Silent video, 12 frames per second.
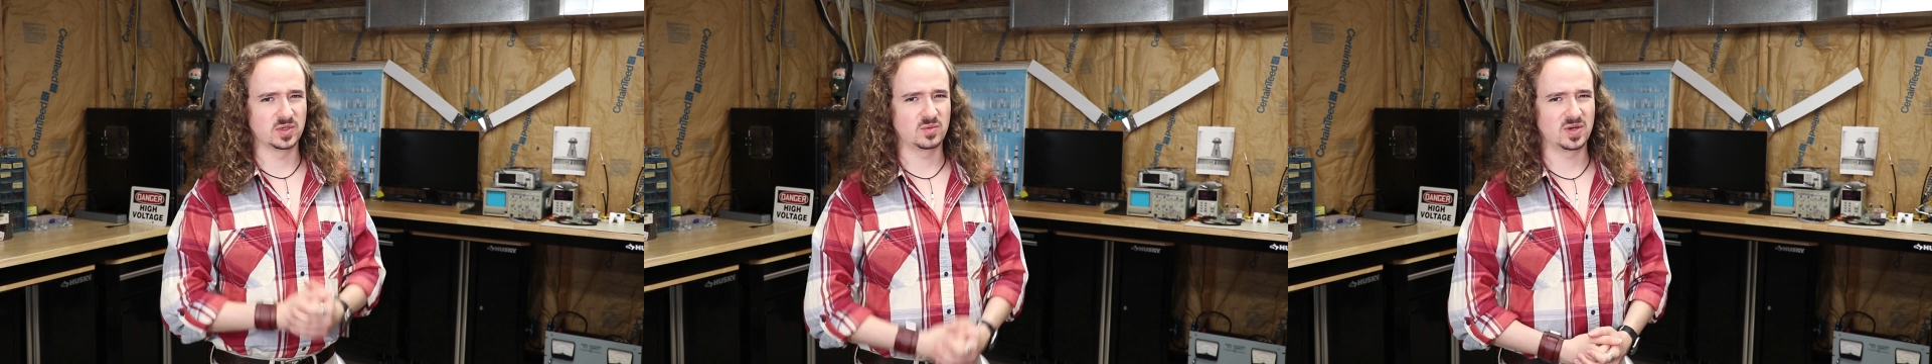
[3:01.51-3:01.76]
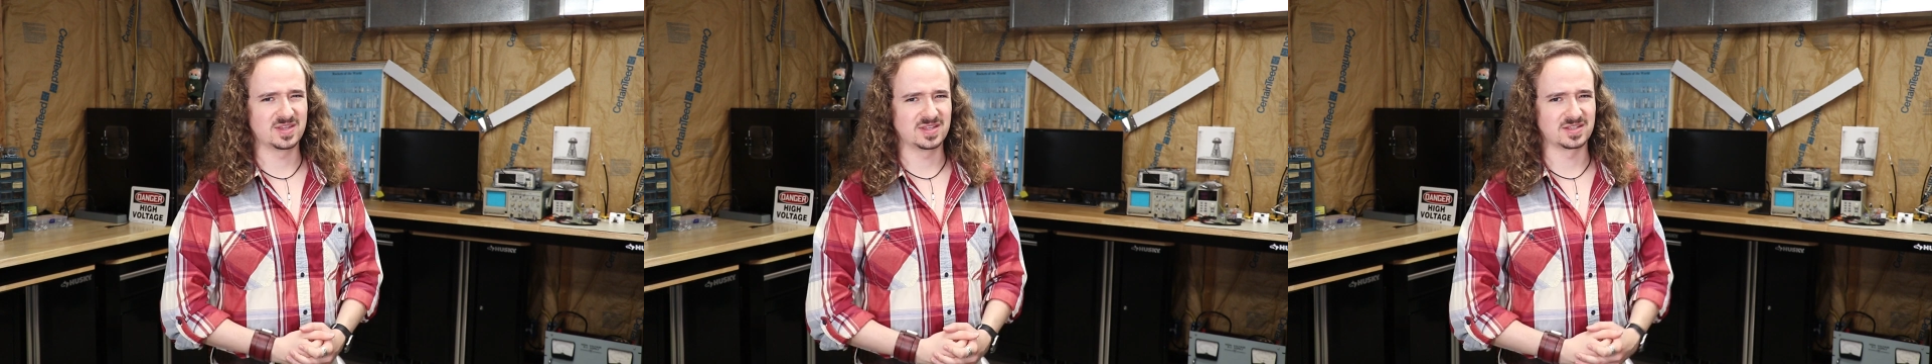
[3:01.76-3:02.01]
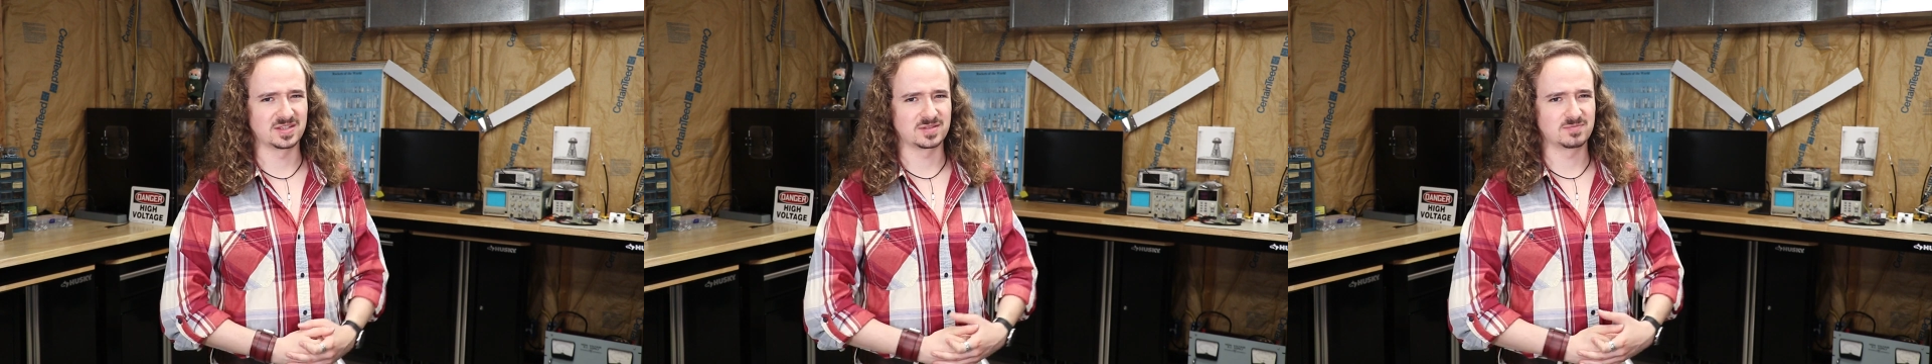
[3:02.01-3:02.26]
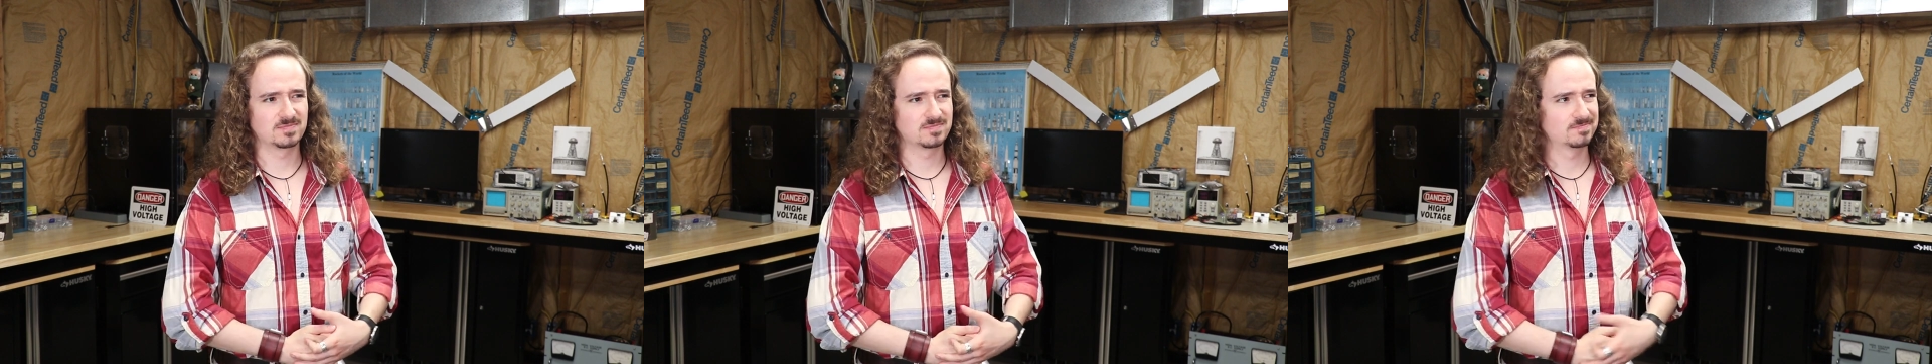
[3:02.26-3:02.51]
wonder why that
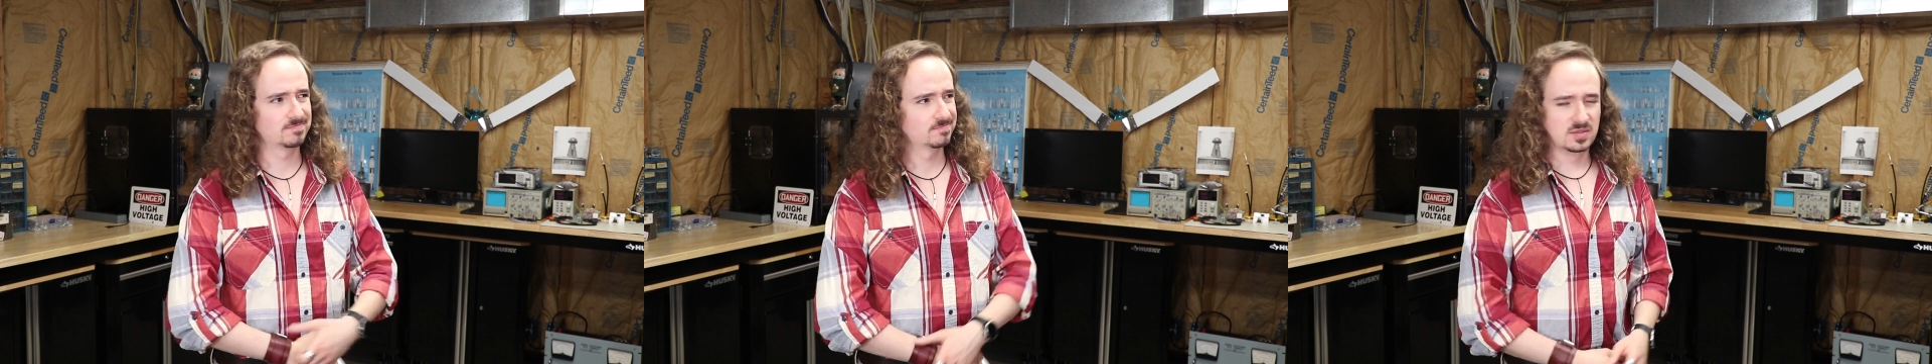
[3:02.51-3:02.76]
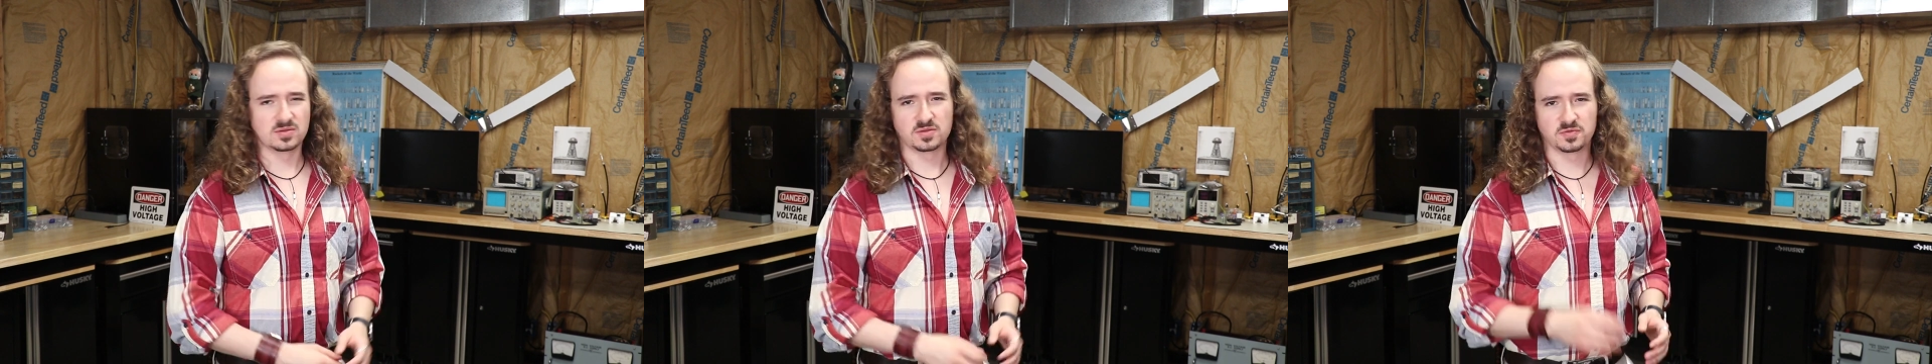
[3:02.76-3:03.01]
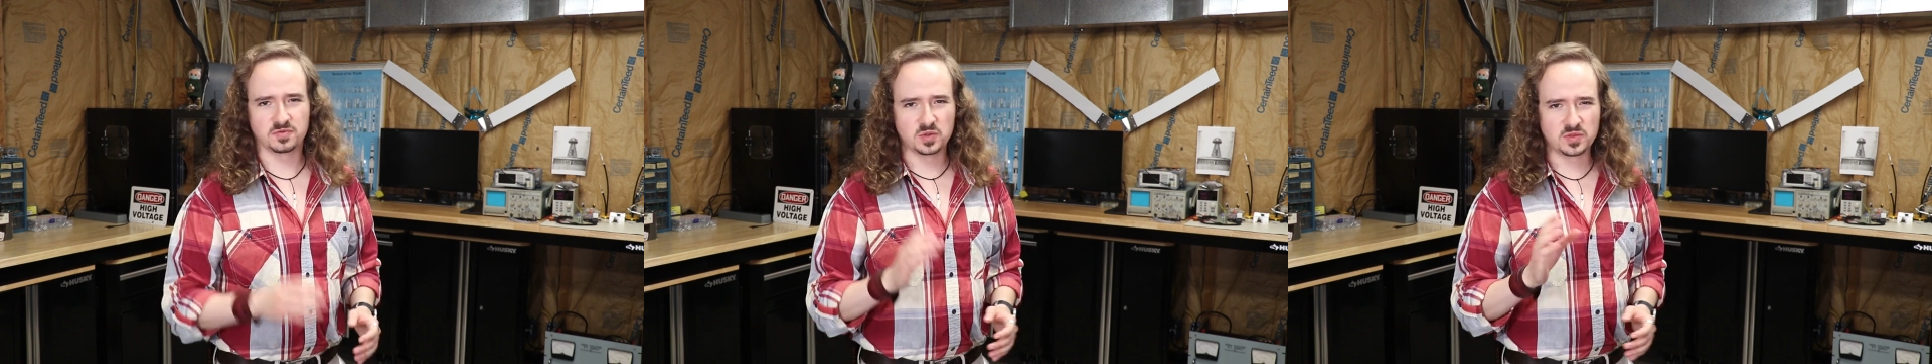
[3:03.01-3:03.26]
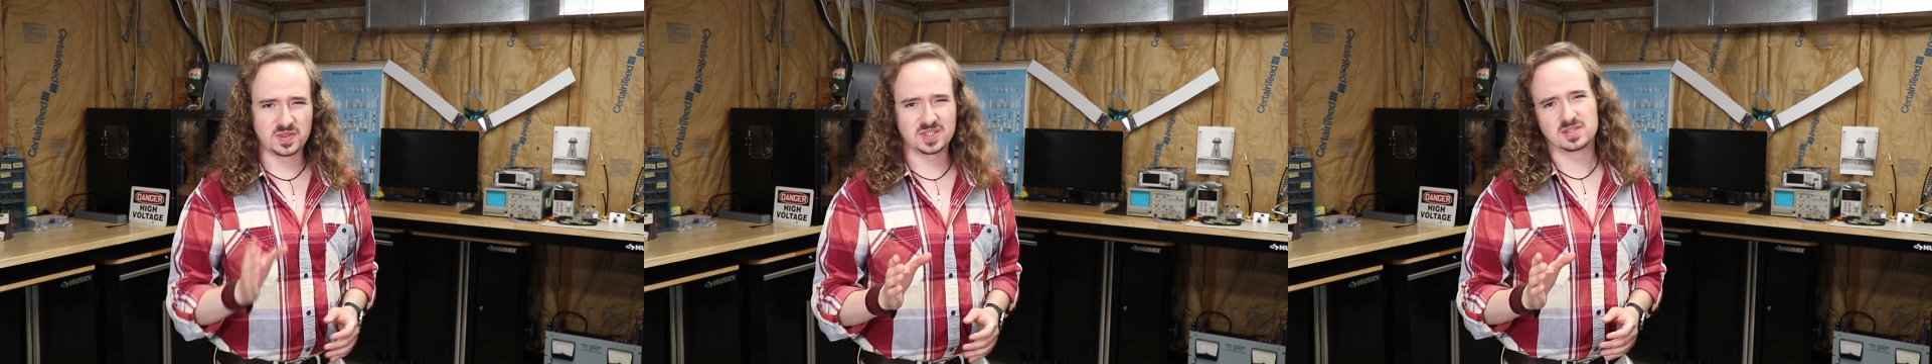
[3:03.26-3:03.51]
is. There are a
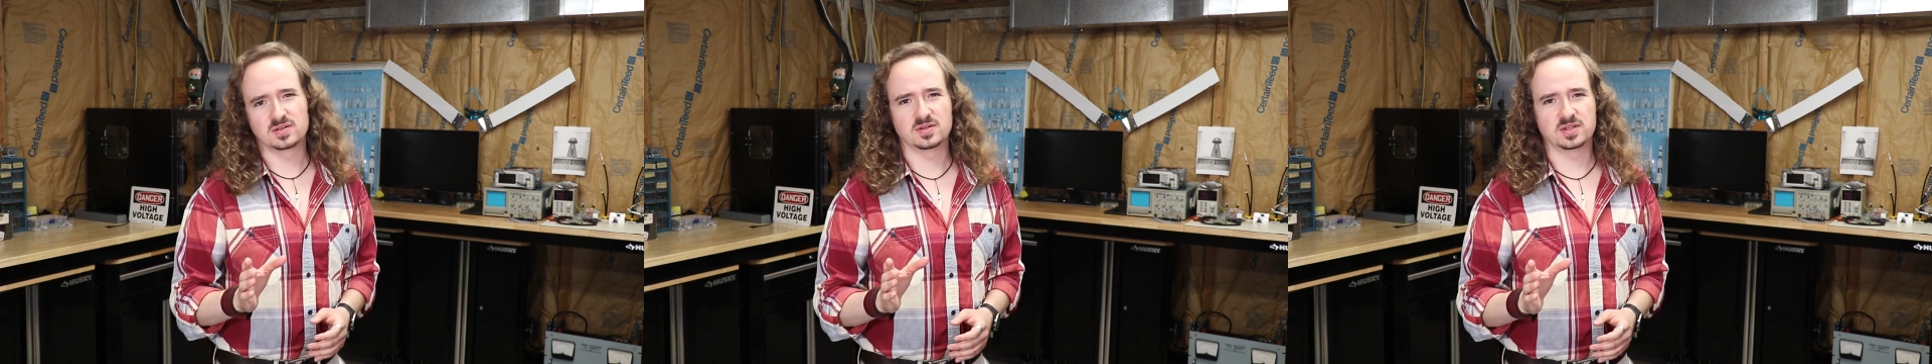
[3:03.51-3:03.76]
few things that are